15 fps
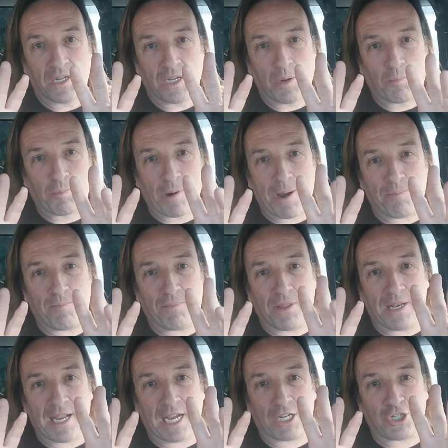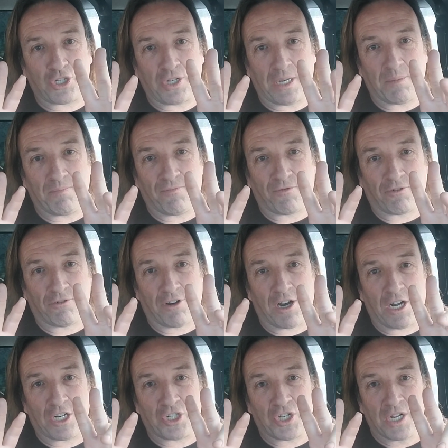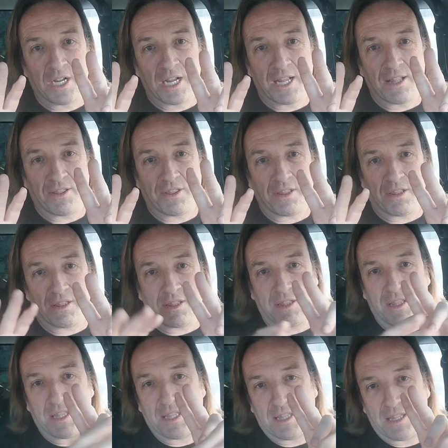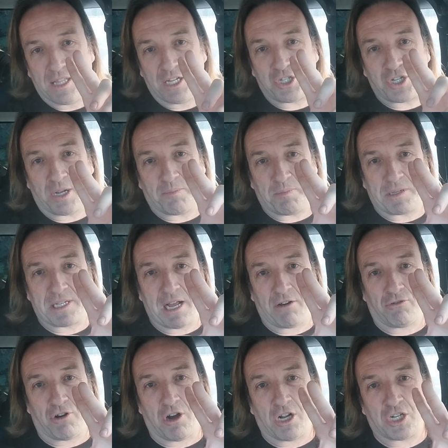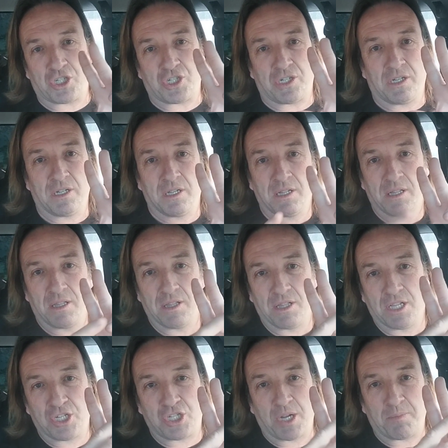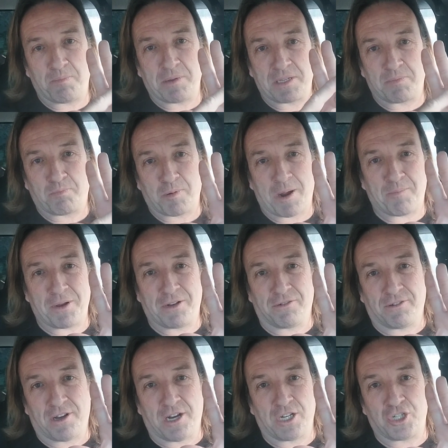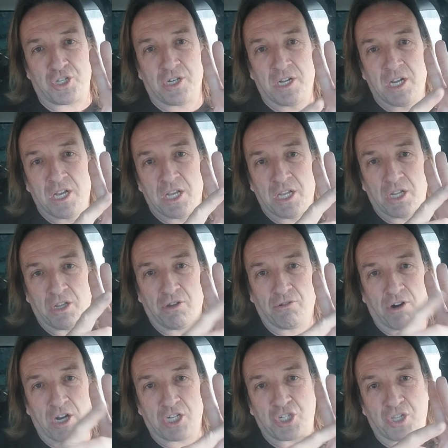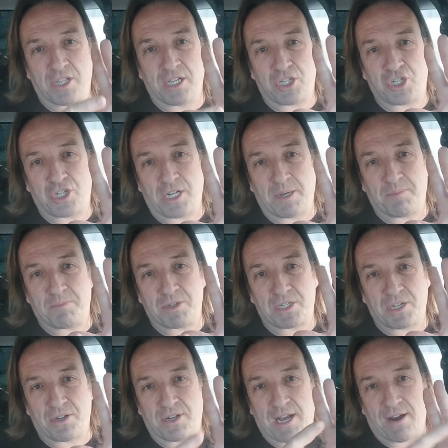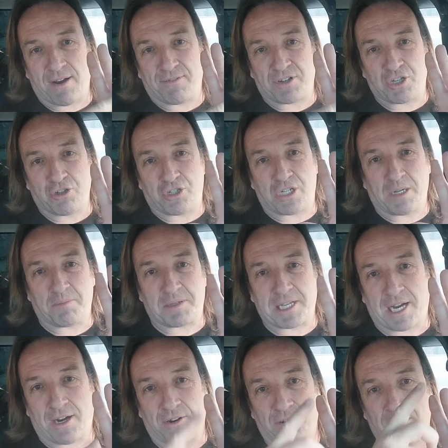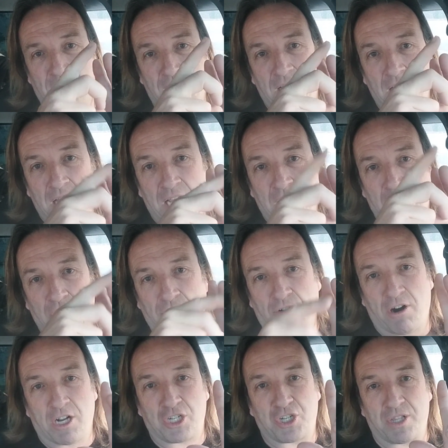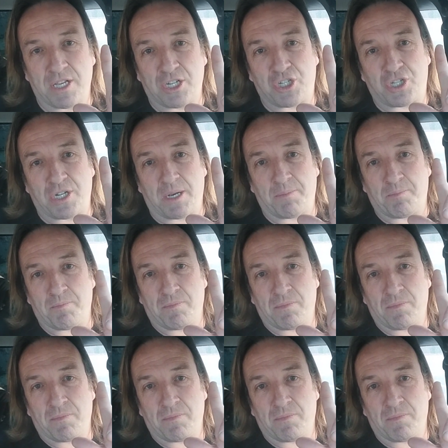You prep the next ship for launch. This ship is now launched. This ship is prepping to launch. You launch this ship, so you now have two ships out. You launch this ship